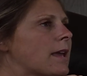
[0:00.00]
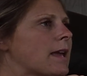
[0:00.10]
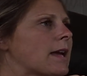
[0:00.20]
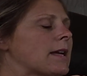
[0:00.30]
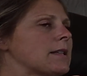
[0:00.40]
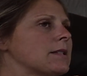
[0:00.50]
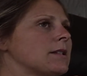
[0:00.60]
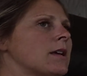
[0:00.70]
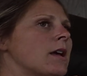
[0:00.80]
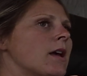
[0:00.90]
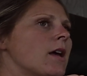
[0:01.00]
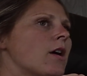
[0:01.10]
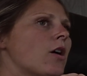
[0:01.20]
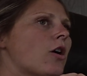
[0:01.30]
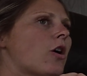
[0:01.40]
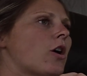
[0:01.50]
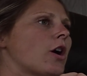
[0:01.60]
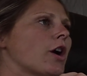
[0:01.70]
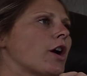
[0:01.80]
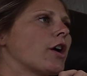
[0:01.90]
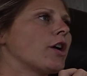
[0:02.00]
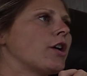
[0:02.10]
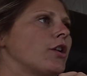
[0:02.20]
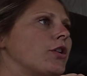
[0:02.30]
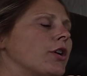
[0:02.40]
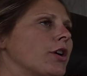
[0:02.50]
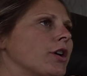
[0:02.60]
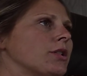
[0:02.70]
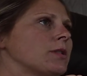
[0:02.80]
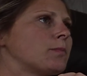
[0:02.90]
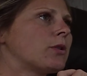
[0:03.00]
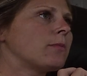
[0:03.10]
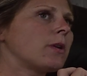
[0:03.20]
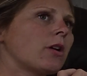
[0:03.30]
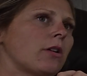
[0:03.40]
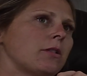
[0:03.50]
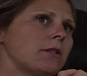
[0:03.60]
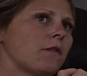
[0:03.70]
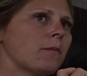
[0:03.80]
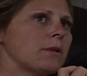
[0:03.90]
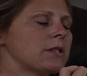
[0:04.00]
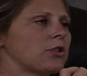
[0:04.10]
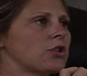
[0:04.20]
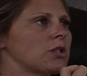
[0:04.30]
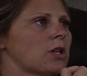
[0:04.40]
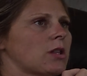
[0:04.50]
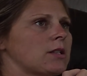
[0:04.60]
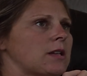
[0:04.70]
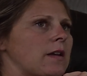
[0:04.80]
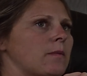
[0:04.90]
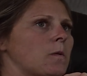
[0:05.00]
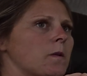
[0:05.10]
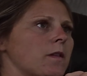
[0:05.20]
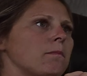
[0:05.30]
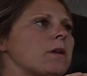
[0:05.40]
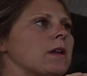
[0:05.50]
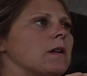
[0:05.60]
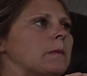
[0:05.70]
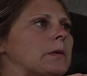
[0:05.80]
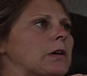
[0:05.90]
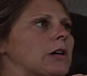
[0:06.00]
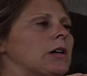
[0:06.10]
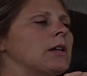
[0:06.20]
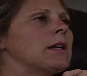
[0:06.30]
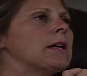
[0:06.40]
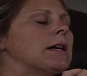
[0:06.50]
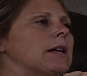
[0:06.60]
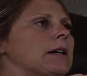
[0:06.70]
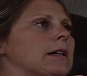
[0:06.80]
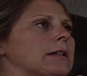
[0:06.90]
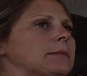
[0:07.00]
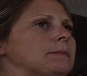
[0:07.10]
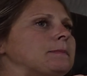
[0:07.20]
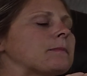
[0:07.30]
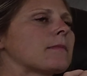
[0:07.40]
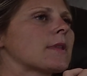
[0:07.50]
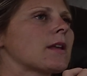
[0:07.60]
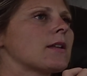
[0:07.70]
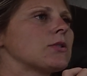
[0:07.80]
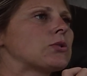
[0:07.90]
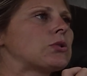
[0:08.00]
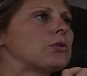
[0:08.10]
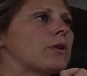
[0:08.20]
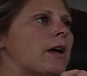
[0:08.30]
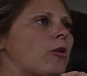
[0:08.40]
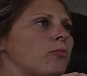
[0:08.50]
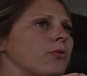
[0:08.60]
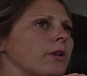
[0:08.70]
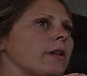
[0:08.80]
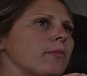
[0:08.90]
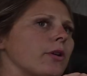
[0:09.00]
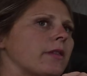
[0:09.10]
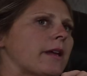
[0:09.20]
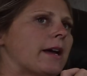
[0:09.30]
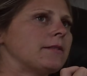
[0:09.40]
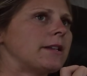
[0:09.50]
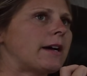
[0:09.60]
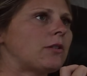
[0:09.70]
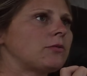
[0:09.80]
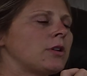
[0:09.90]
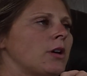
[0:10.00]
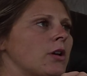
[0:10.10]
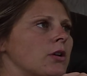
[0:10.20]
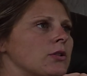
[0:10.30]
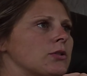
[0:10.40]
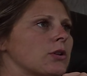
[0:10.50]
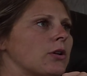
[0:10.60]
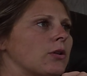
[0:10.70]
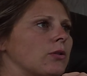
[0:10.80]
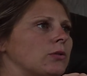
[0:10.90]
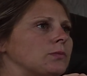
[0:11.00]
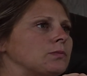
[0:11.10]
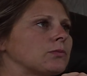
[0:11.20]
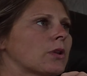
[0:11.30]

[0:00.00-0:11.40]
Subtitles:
and our nurse put me on different positions on the table with a peanut ball to help really bring the head down. So